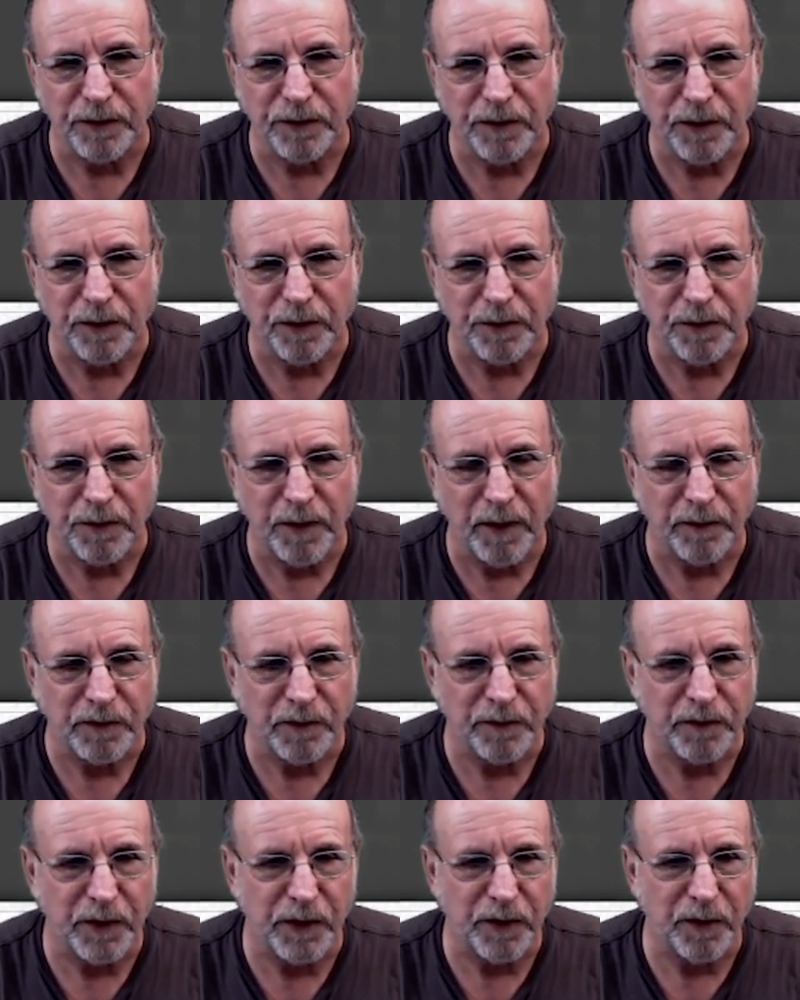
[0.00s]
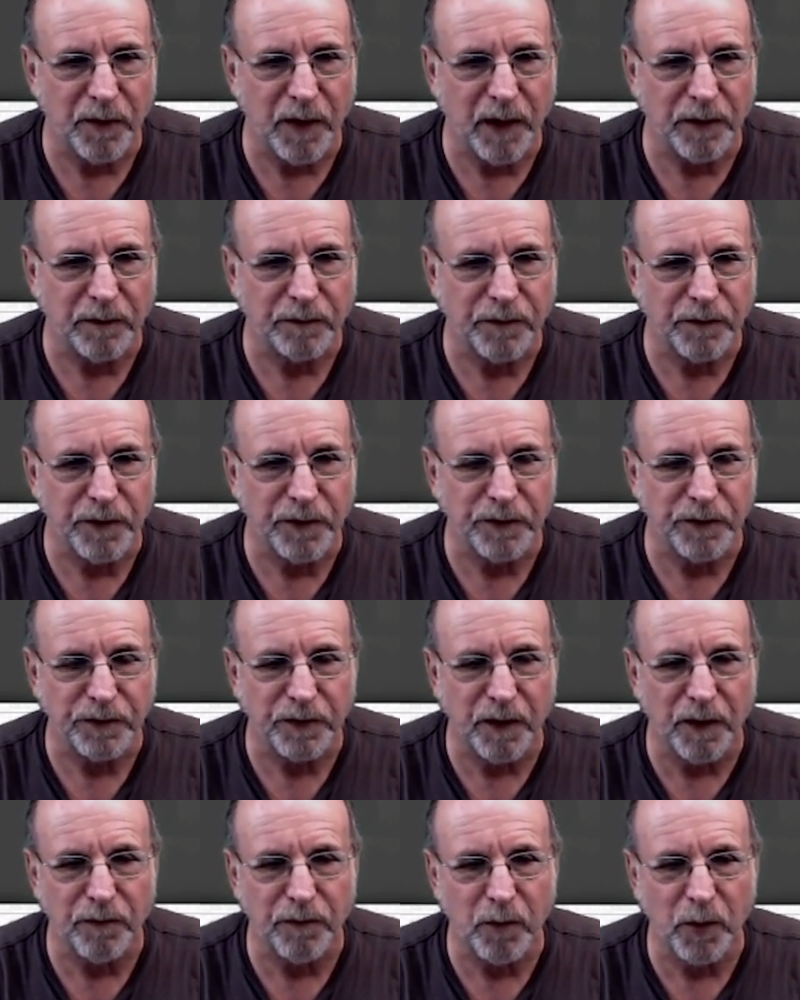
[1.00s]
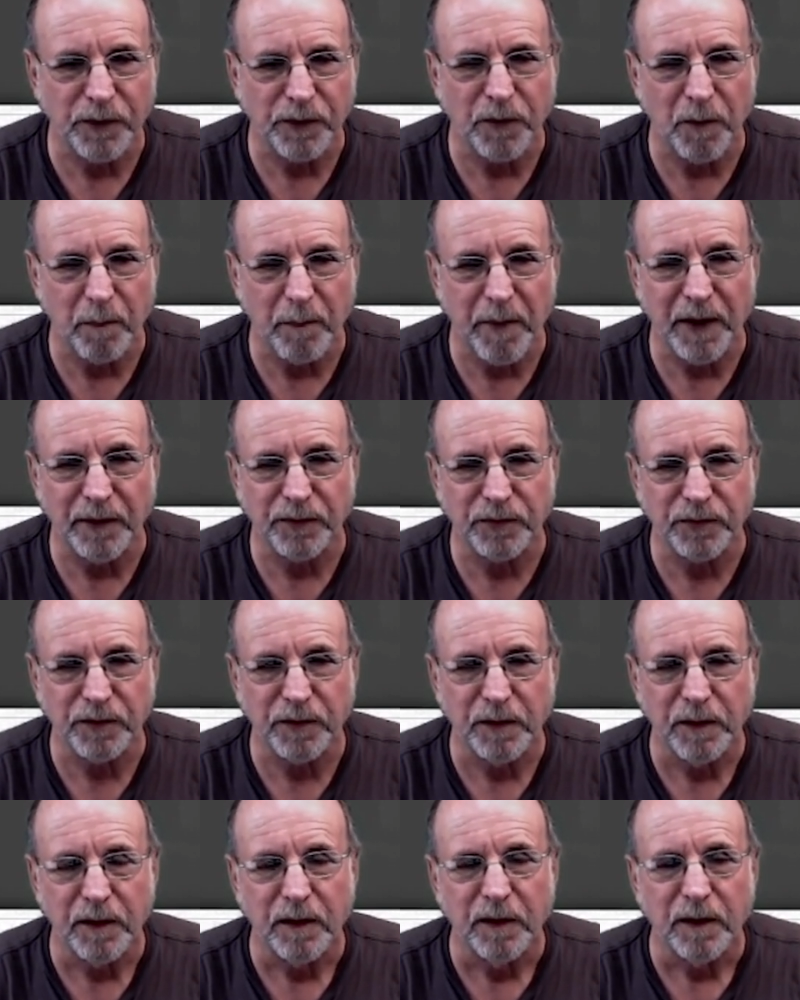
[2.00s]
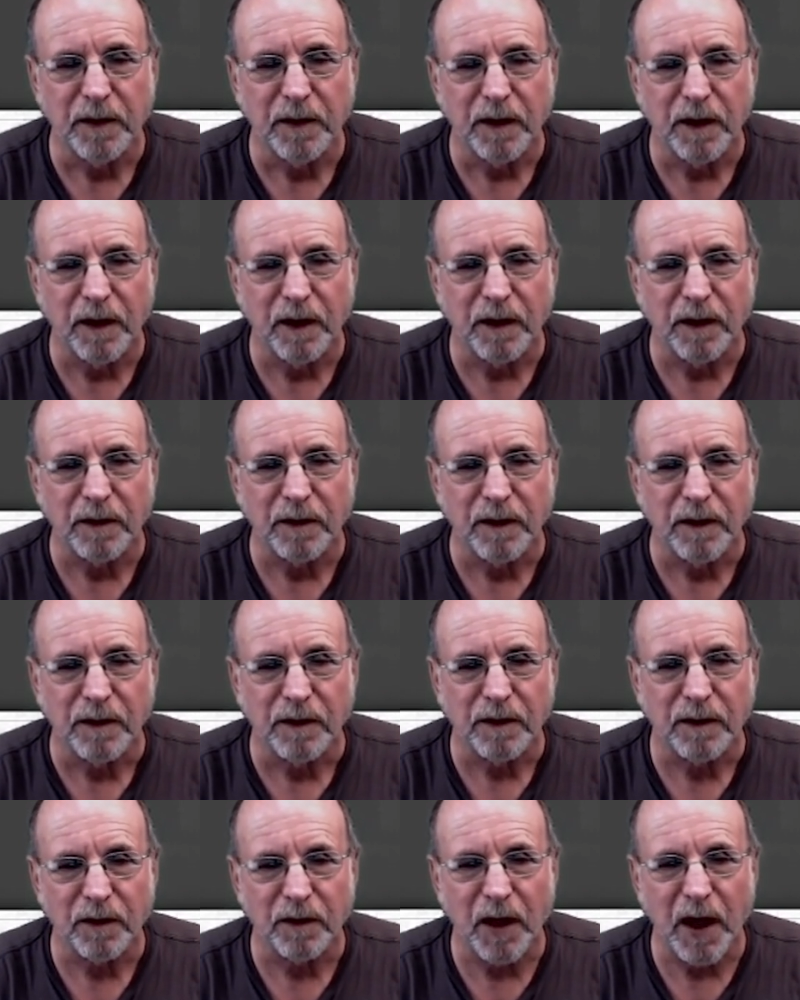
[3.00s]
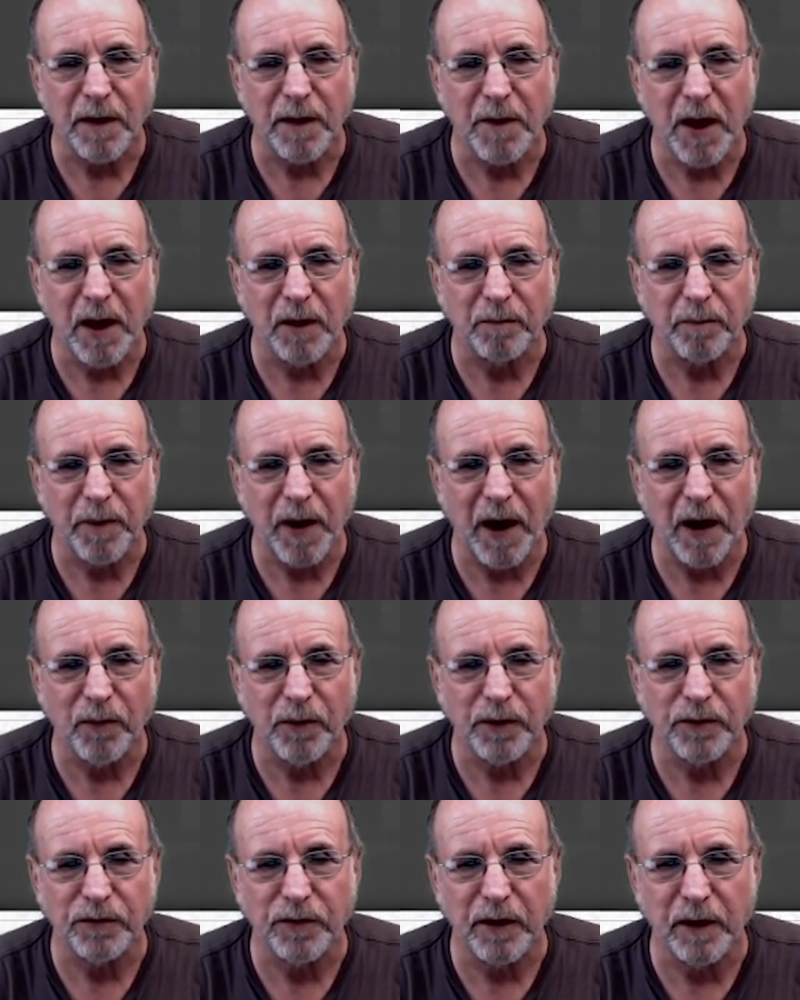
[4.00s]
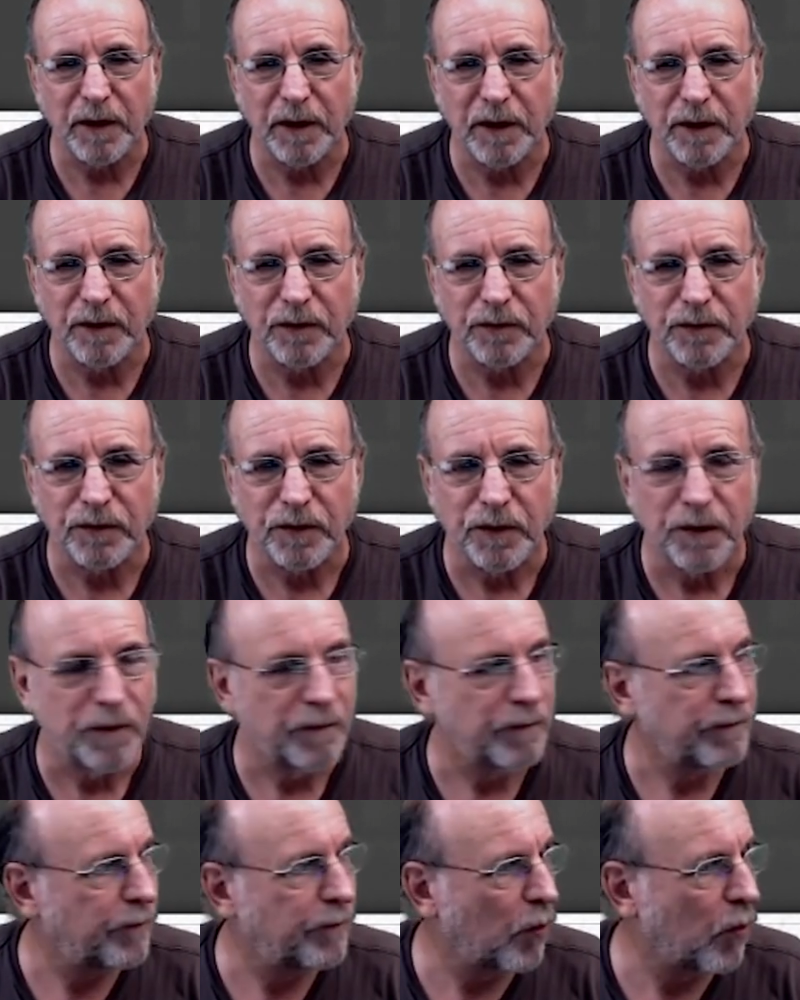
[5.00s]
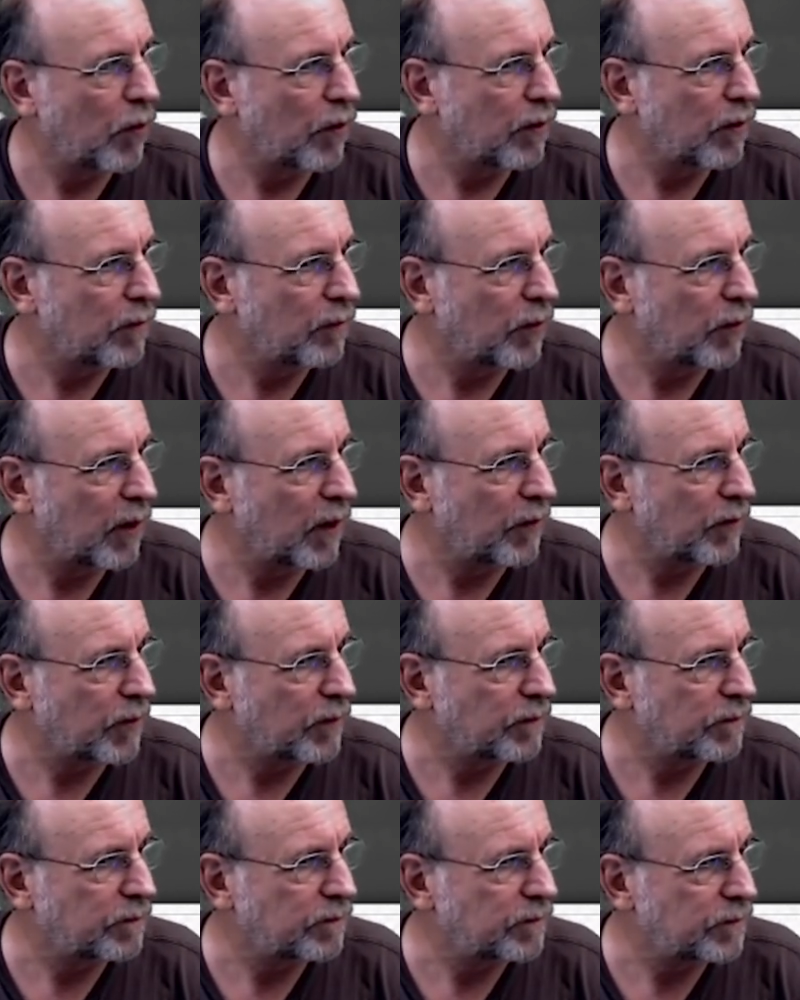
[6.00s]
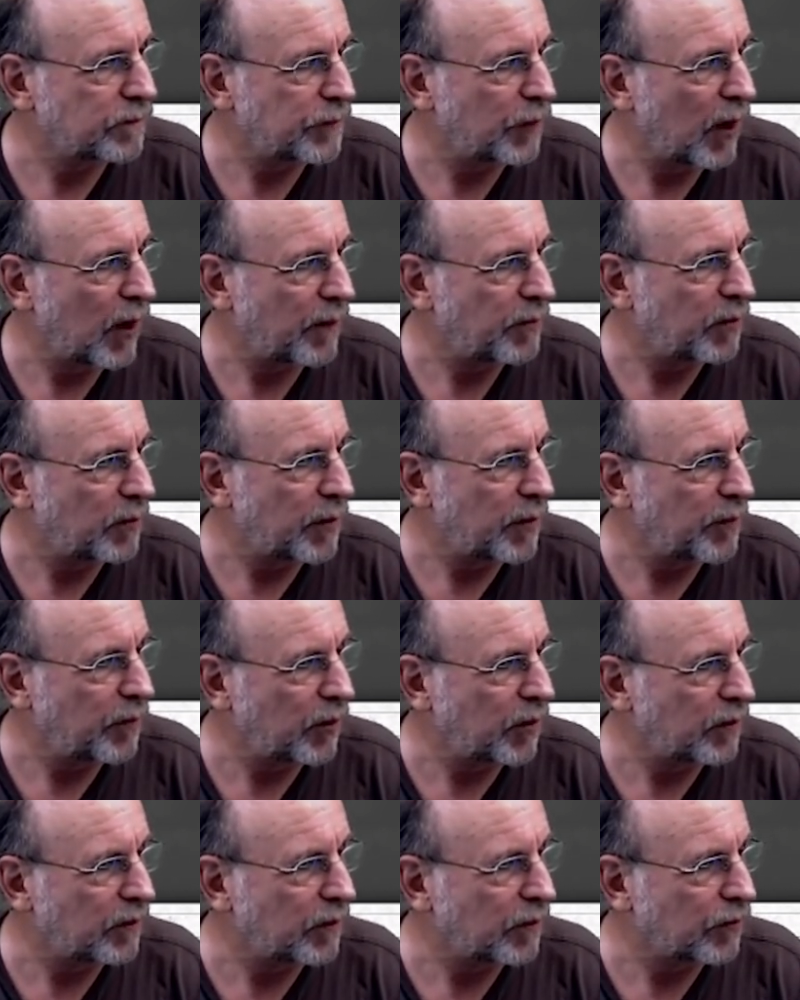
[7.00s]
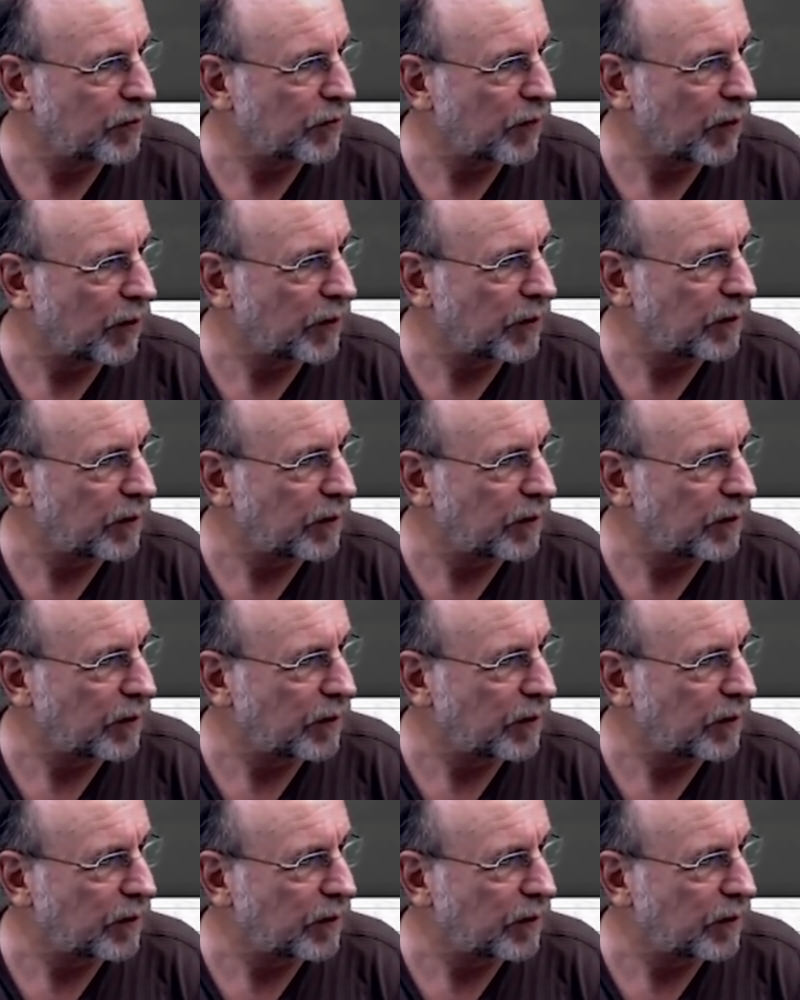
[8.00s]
You know, you have to figure out for yourself what the best uh, climb out power setting is for whatever you happen to be putting this on.